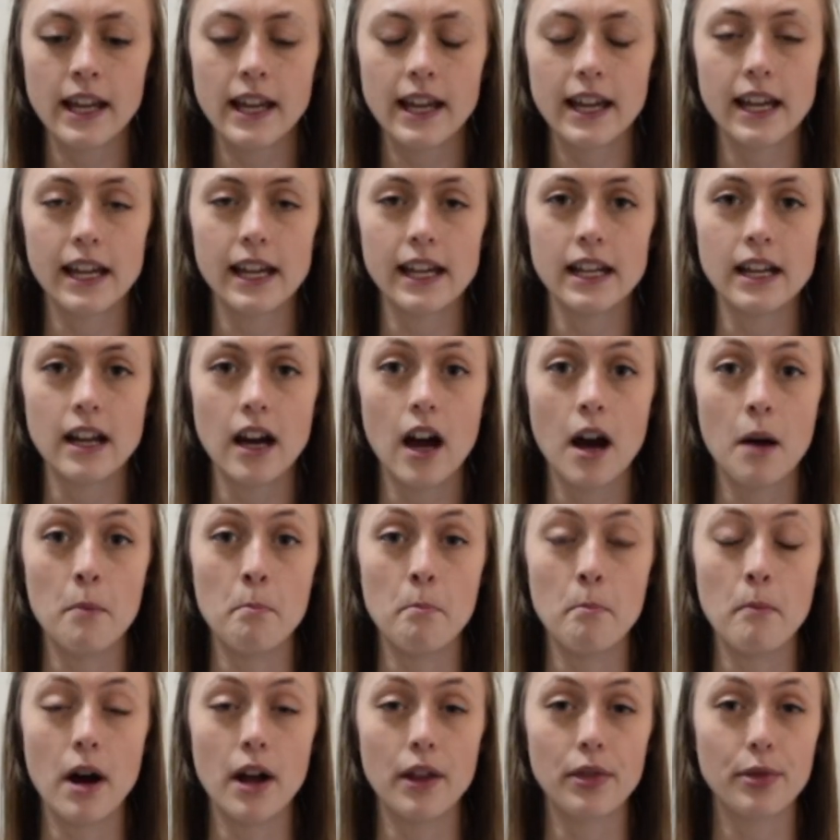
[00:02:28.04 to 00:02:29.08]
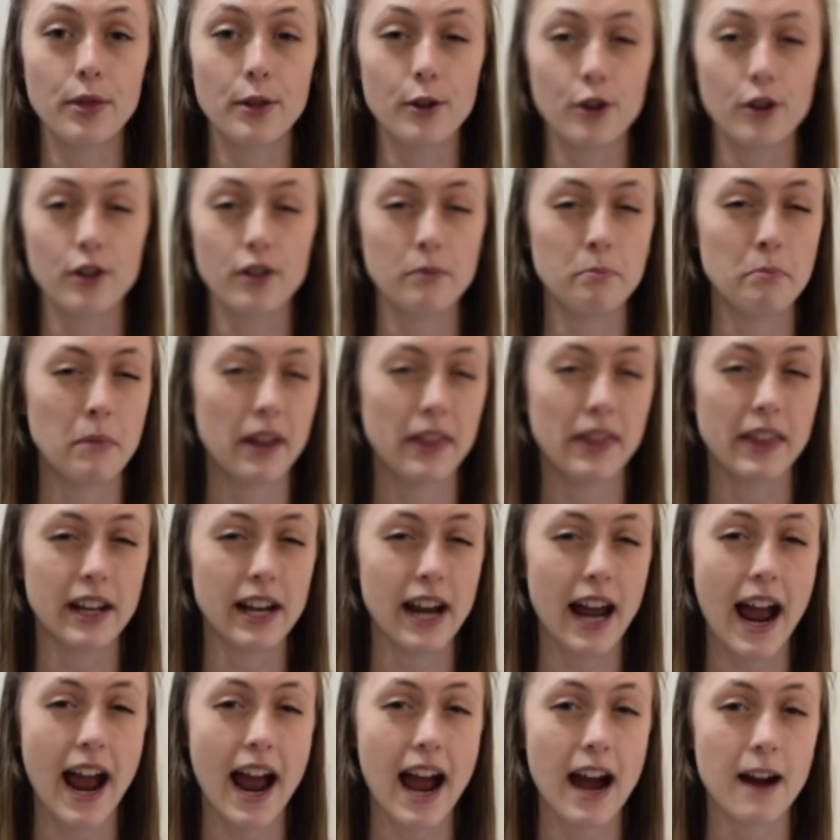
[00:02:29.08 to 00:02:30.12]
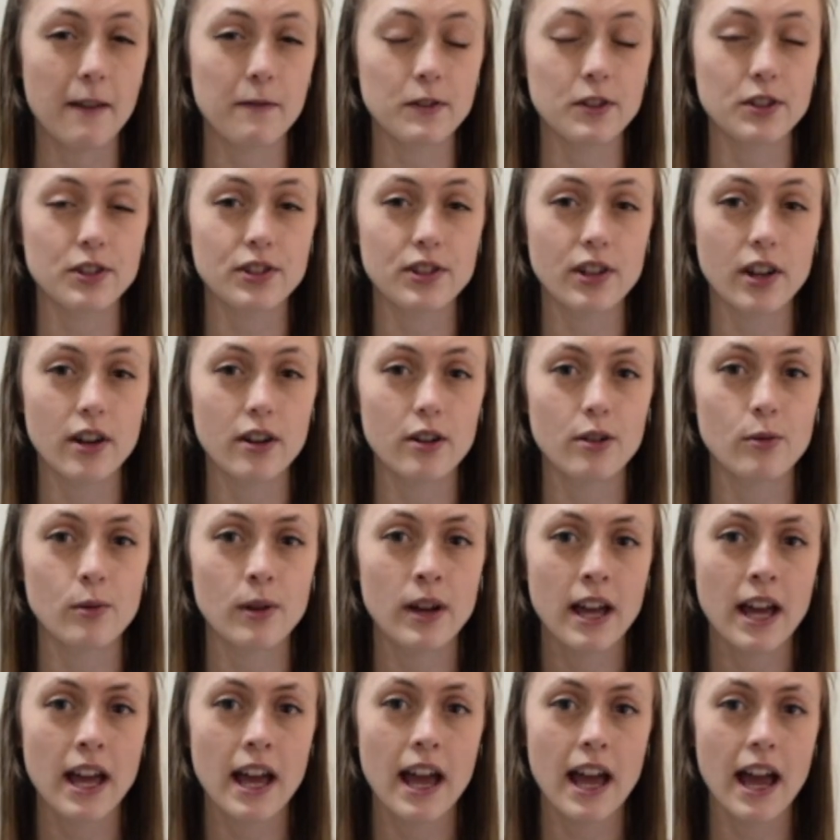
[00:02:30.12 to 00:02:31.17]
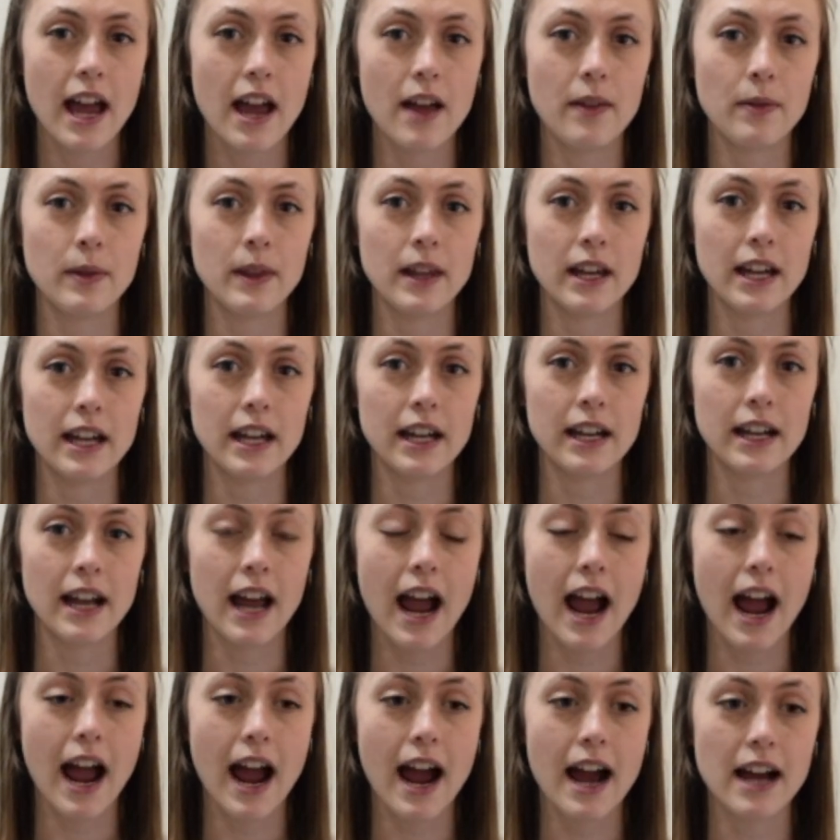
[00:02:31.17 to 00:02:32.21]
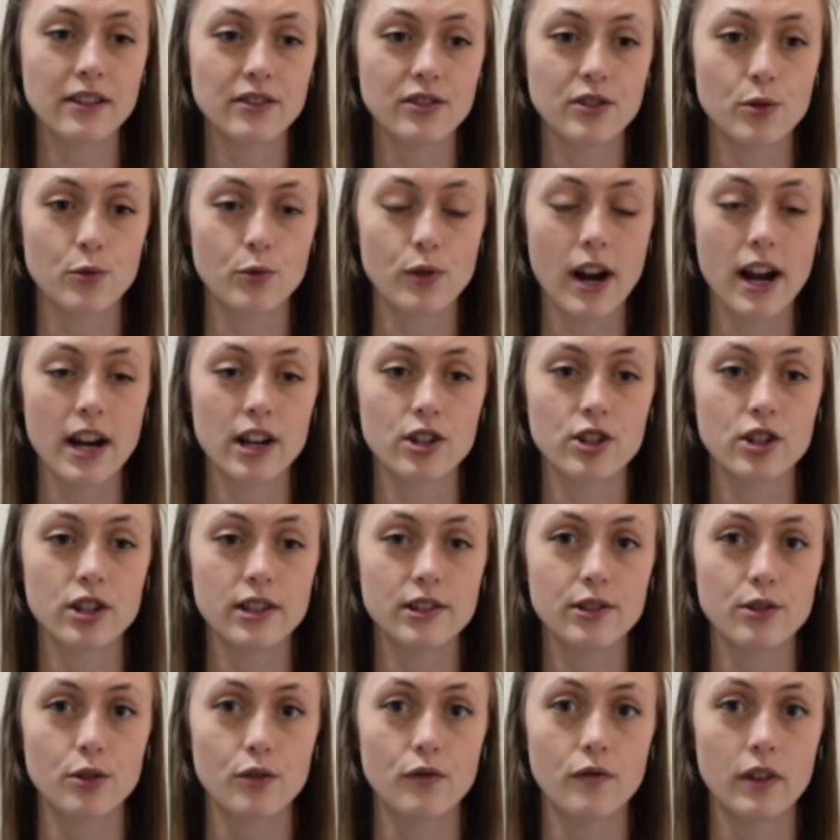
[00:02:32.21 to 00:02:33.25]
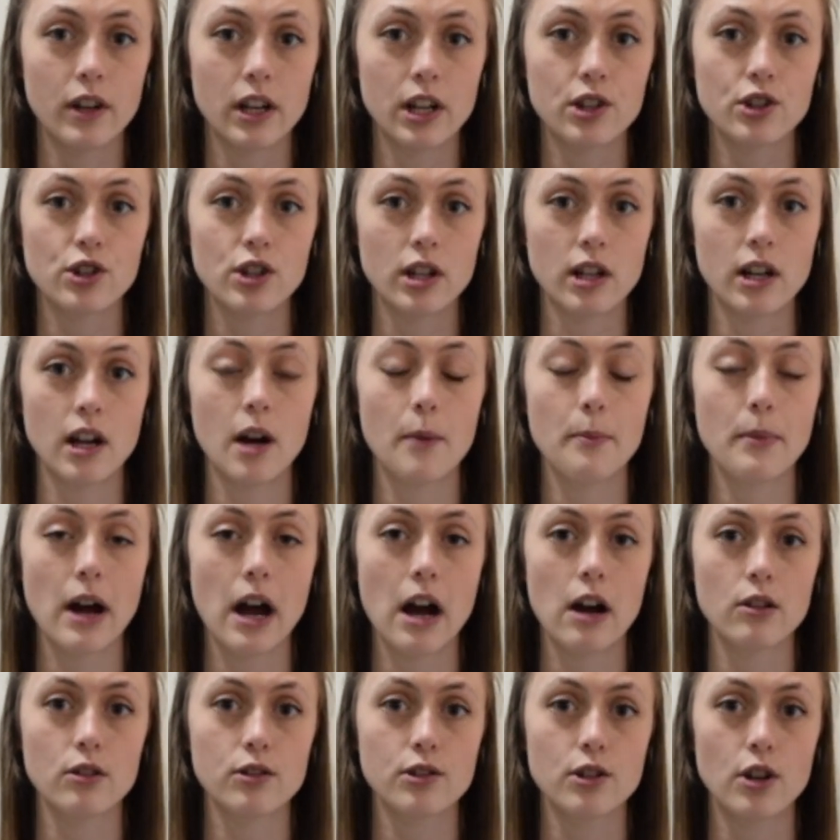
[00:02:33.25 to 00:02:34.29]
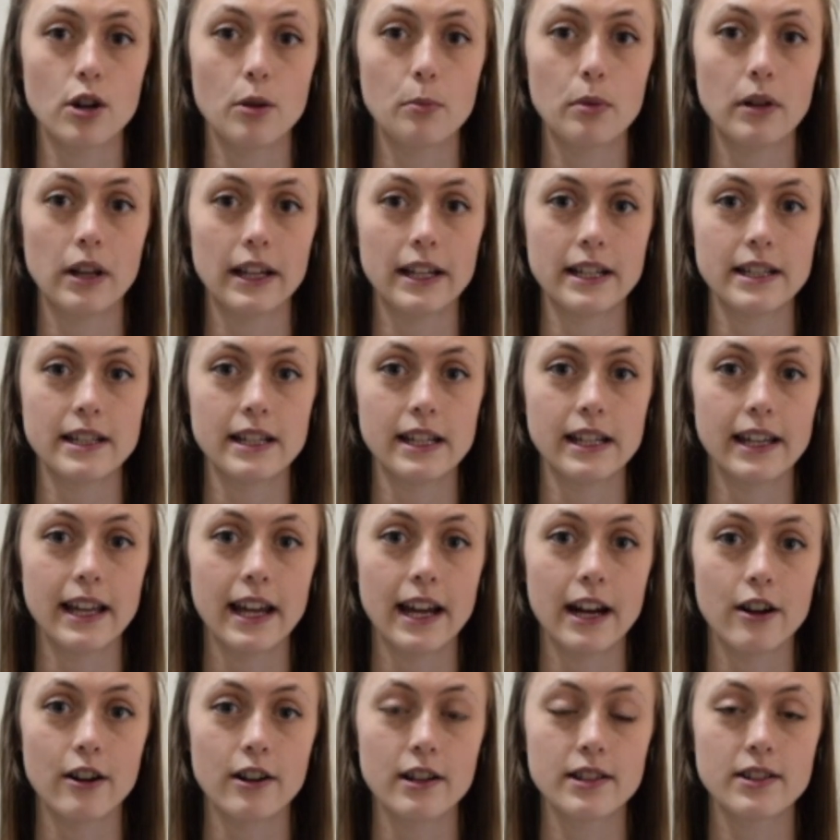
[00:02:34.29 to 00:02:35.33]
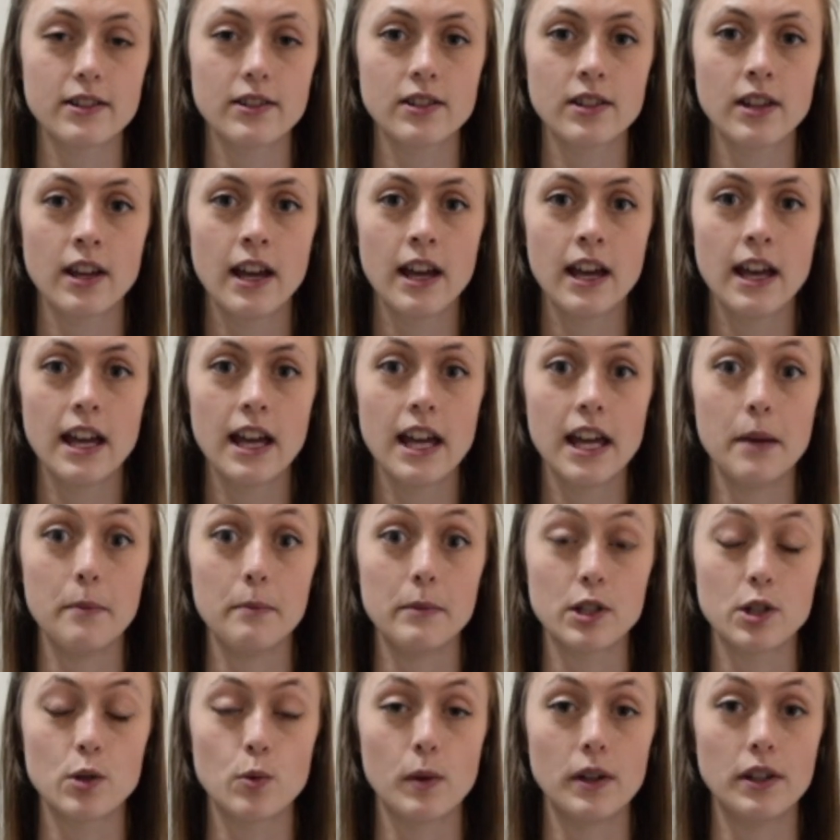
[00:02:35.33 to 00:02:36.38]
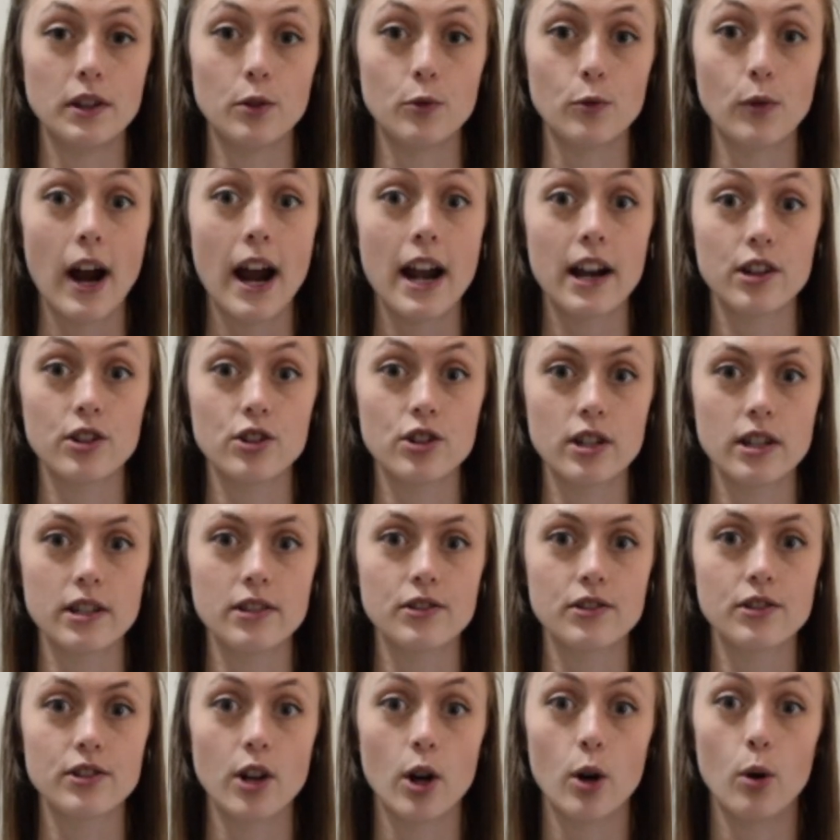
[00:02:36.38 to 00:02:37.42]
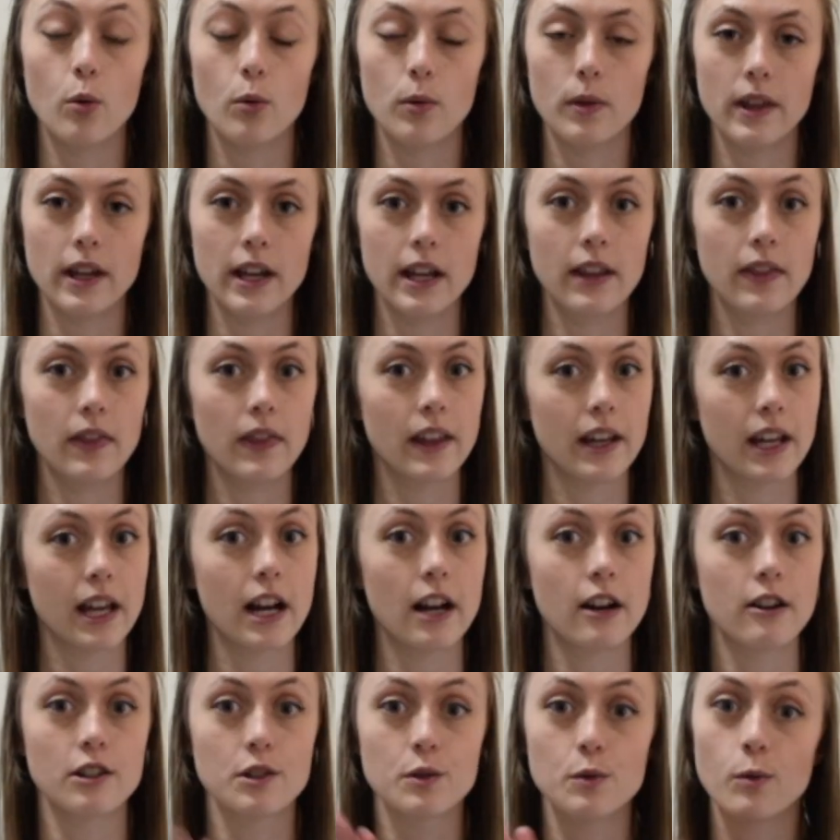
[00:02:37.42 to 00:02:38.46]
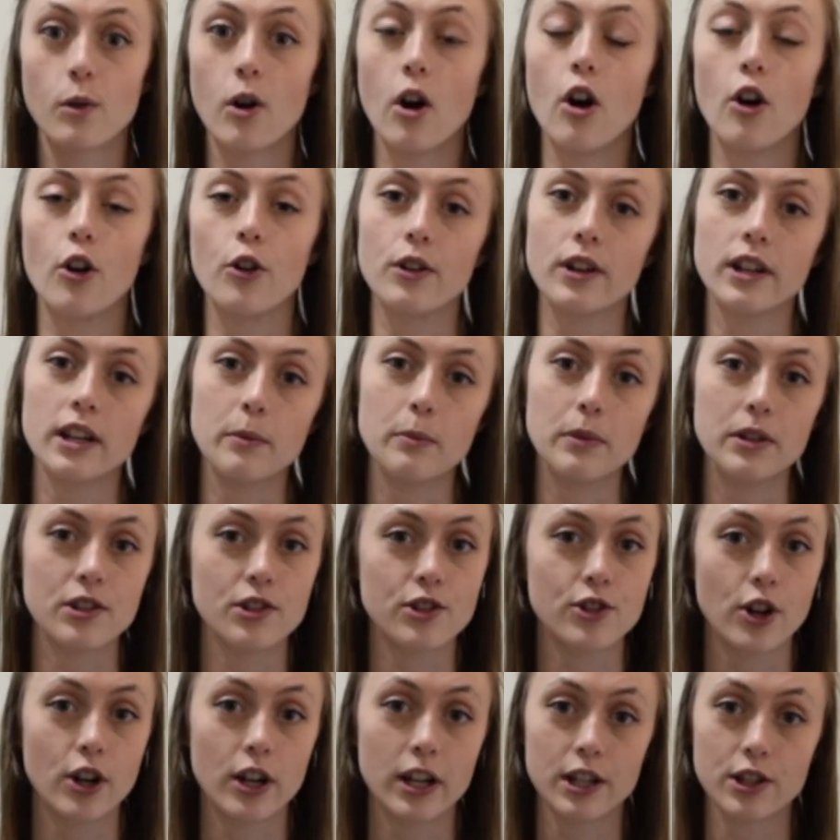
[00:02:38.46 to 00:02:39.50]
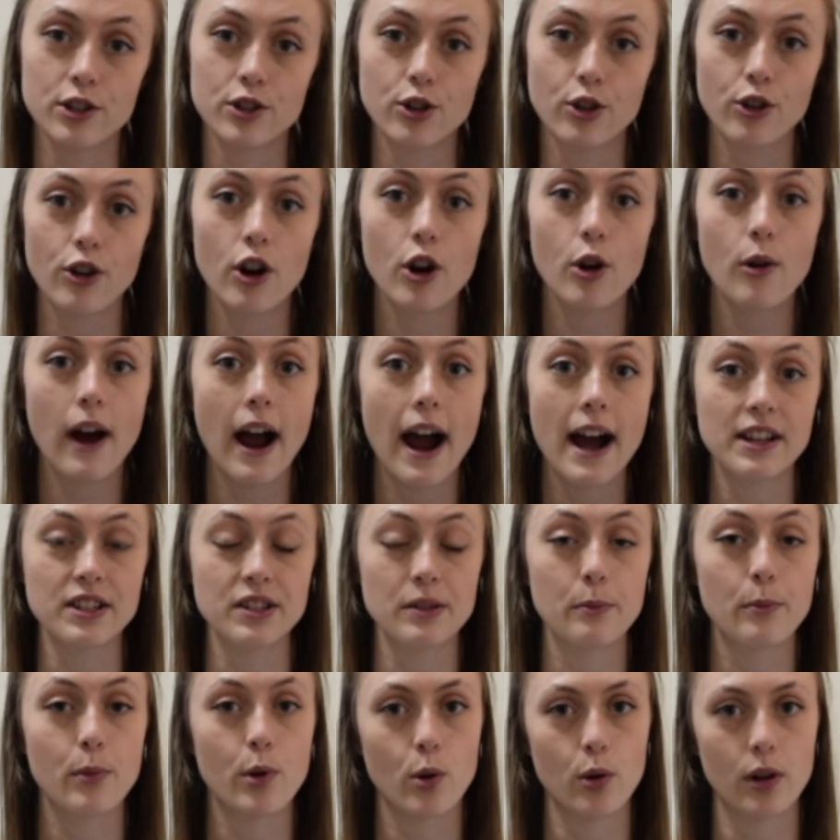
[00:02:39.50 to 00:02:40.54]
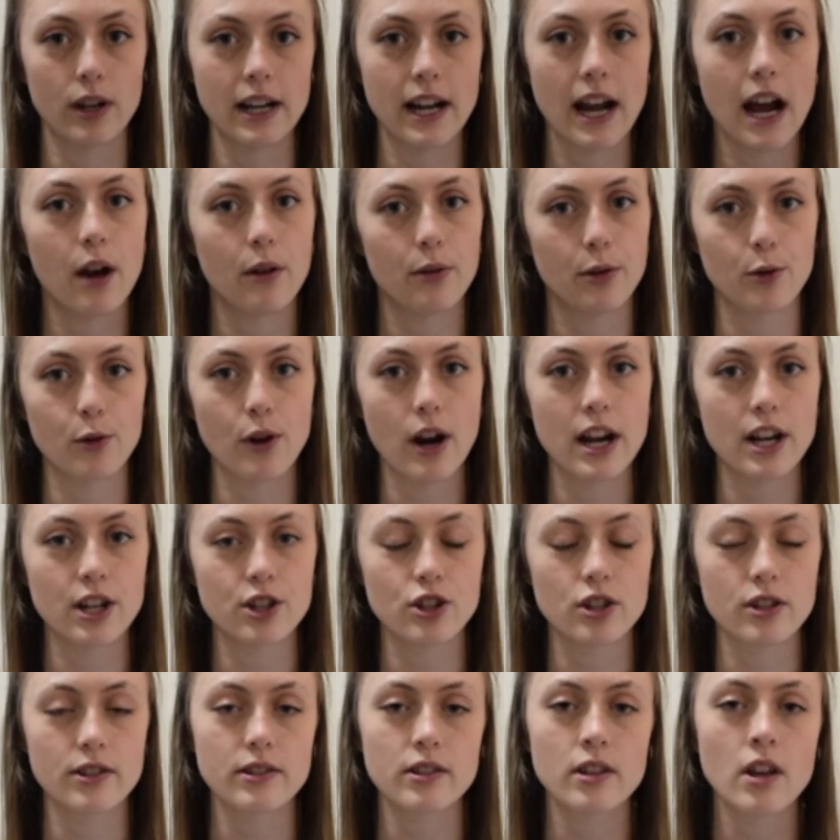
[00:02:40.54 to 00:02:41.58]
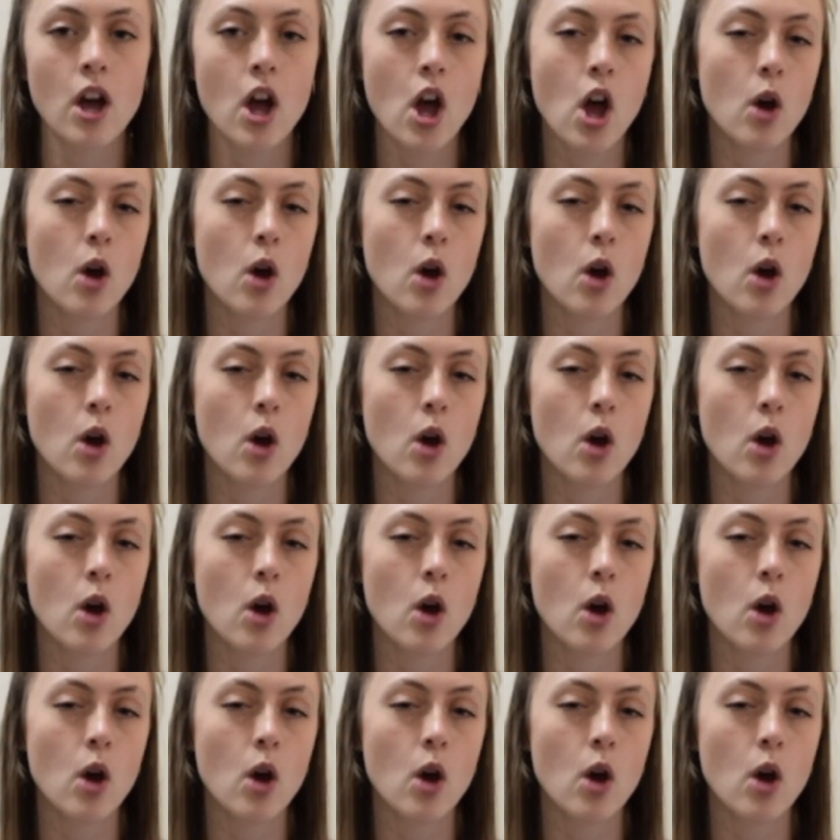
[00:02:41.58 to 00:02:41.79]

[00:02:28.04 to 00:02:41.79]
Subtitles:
in a month and a half or so, and then as the radishes are finishing up I'll start planting carrots in between the radishes, so then the carrots will already be starting to grow as I'm pulling out the radishes.